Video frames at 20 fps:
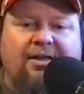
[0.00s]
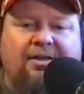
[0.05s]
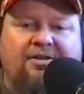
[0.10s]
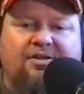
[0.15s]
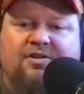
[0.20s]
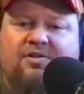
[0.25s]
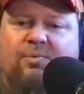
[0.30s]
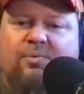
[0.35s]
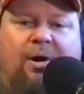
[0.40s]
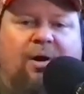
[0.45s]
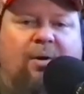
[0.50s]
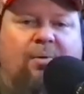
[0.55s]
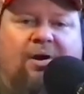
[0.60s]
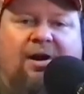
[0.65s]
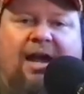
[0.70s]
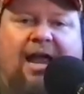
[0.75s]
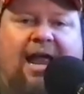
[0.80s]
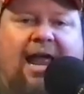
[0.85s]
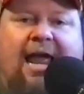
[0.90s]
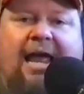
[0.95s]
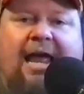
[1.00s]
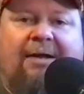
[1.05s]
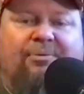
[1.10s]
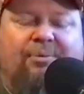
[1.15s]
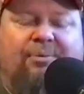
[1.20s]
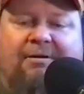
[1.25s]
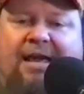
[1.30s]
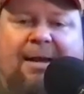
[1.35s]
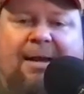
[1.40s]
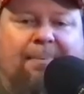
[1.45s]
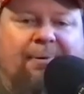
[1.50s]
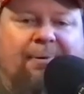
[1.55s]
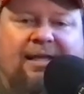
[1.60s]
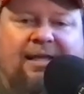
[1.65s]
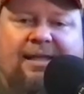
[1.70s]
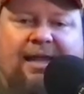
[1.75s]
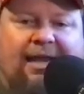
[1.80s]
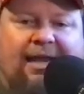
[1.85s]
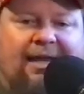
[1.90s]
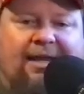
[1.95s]
This is where we're at. We've got to
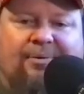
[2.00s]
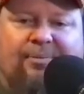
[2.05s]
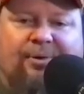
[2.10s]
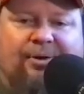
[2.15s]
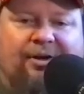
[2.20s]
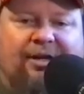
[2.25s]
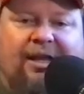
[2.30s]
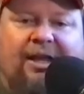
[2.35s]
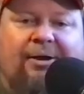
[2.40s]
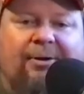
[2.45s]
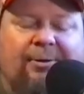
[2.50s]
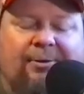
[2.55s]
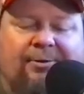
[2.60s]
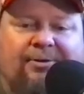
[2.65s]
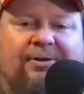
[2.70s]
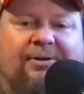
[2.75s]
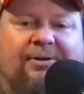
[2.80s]
play the hand we're dealt.